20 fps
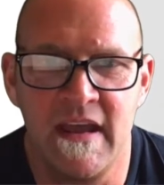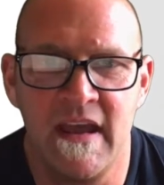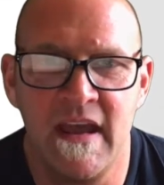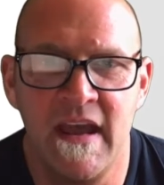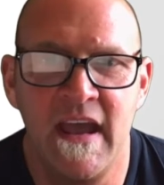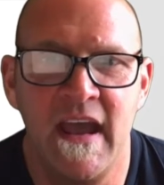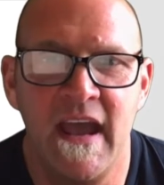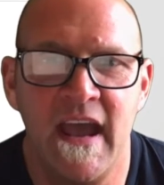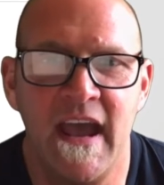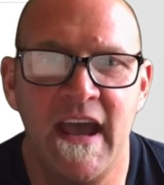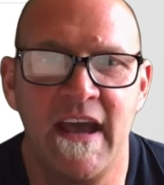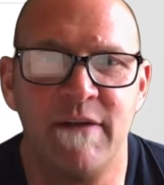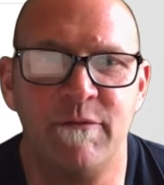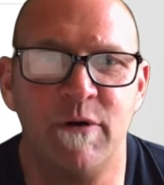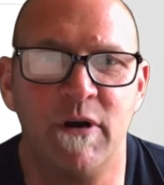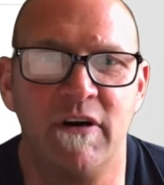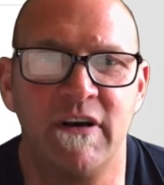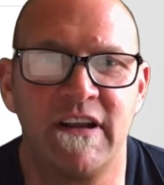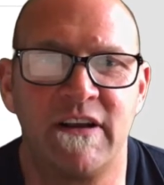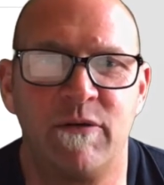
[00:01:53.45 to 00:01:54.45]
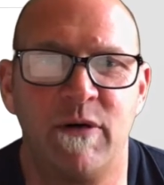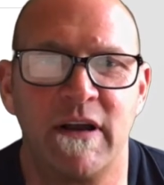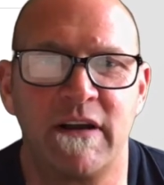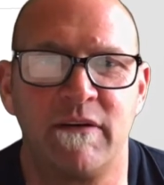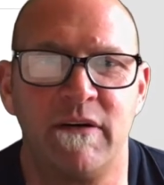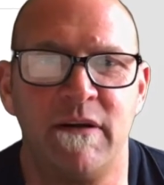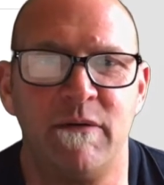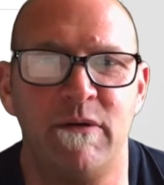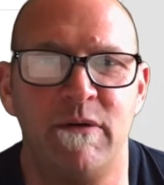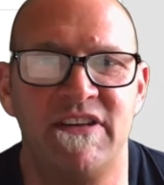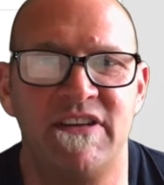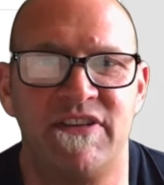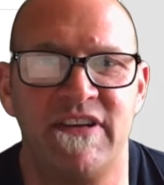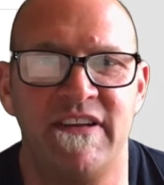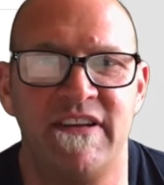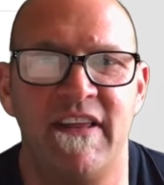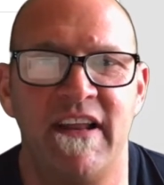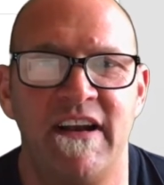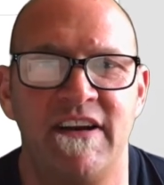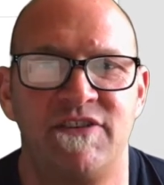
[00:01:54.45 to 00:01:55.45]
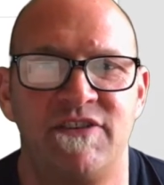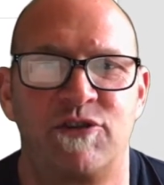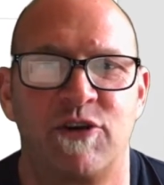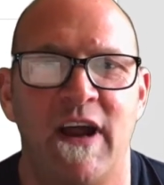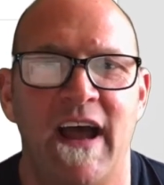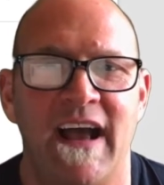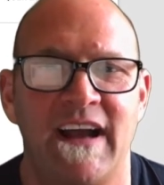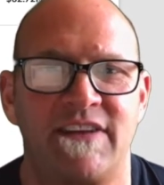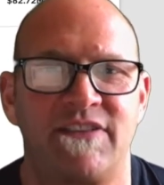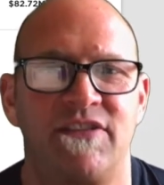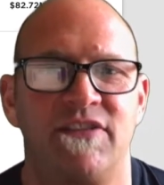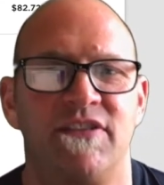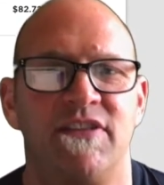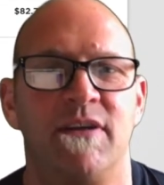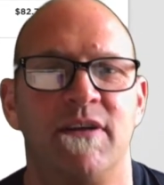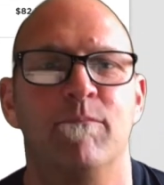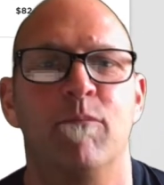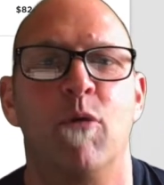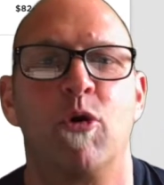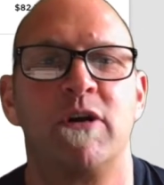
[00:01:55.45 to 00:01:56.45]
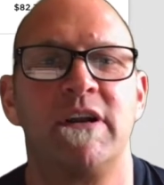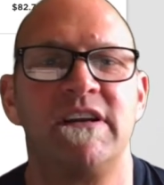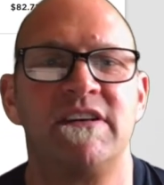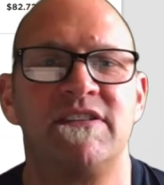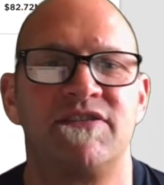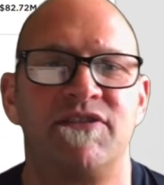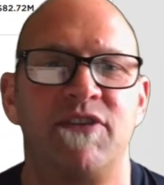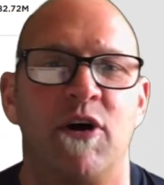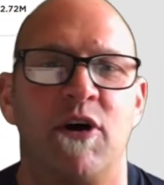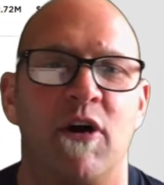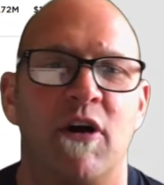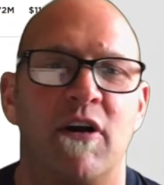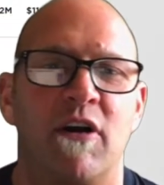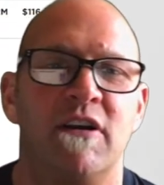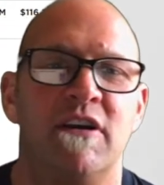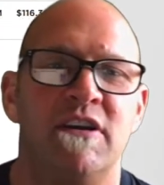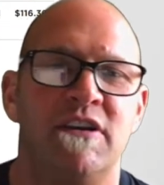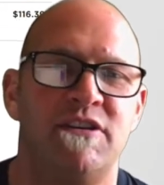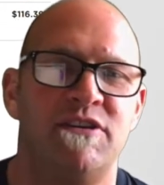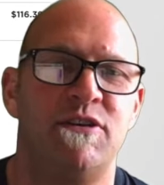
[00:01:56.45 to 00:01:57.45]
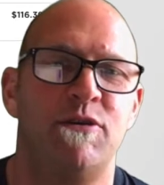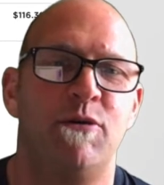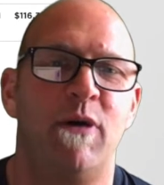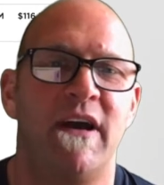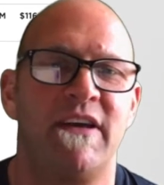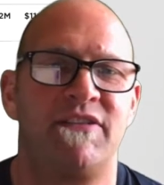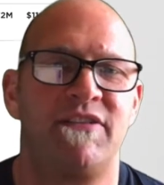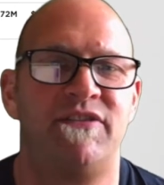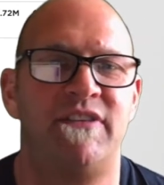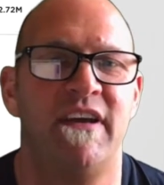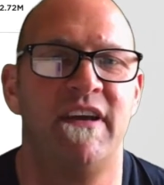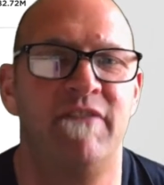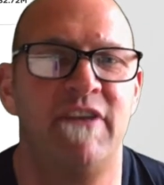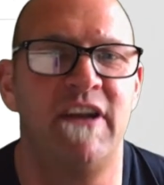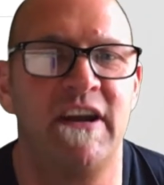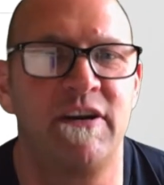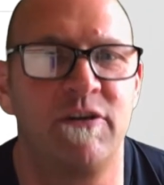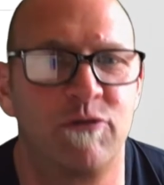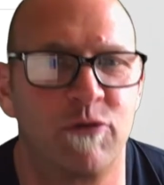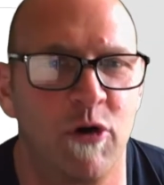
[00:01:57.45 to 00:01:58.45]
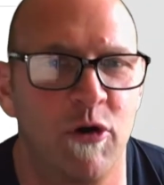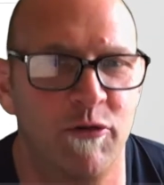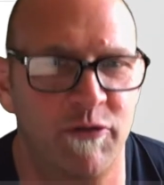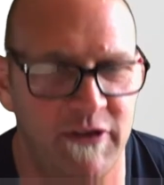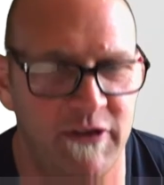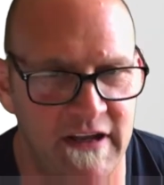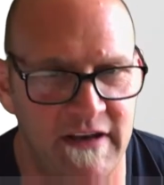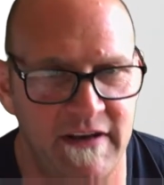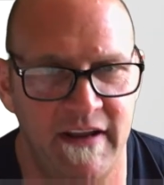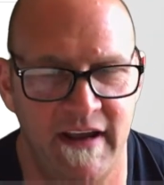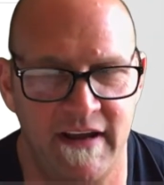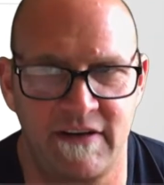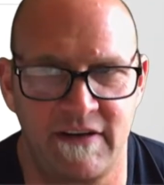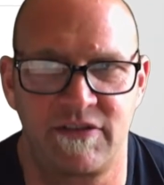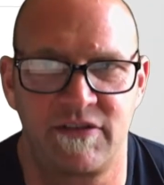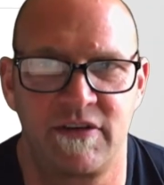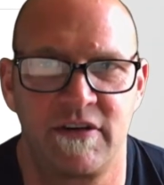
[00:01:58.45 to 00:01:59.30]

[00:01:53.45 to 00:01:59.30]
And really quickly, we see that it tracks the Morningstar U.S. Dividend Growth Index.